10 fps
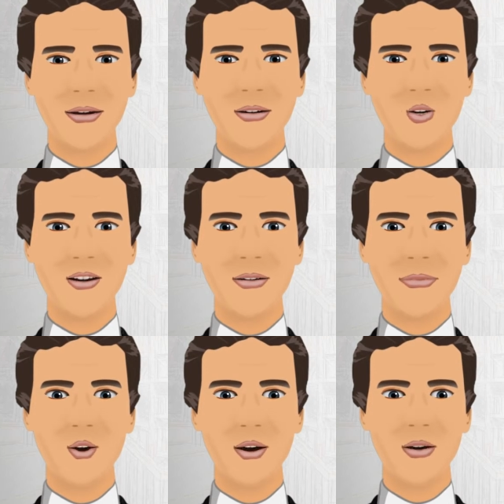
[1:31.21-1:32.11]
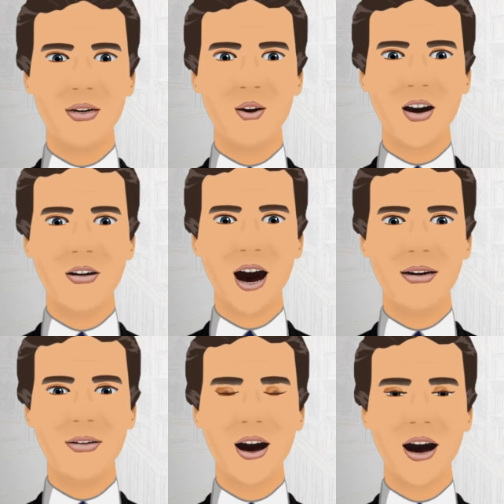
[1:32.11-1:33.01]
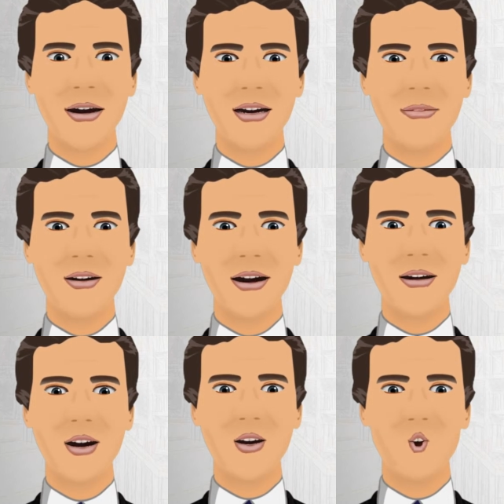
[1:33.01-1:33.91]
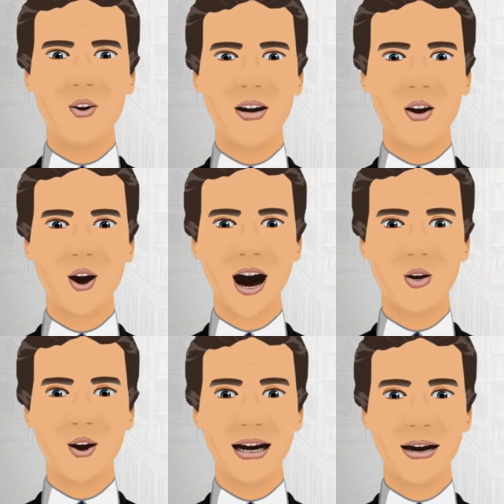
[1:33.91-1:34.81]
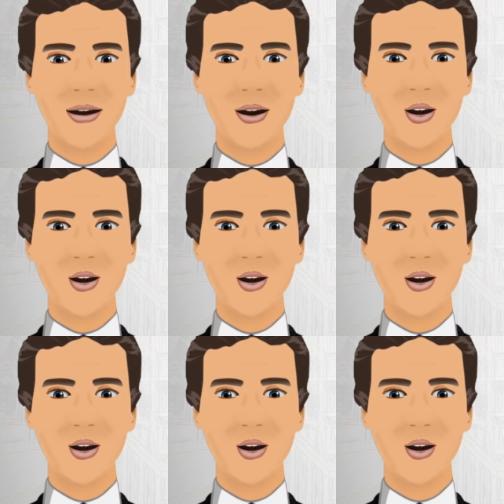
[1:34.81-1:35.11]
Certain events like the sumo wrestling and judo matches,